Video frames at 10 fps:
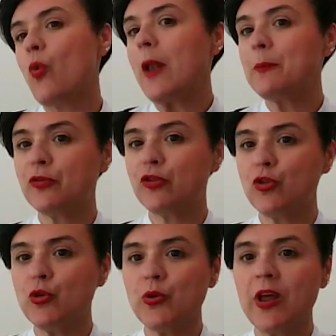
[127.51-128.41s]
to help
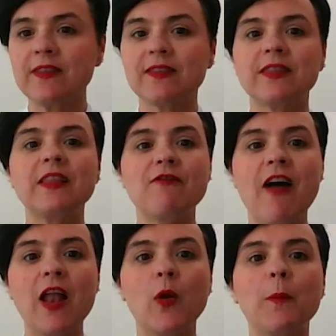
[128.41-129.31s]
students
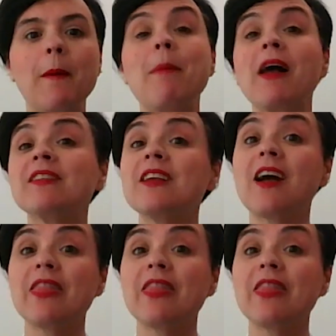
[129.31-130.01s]
develop a basic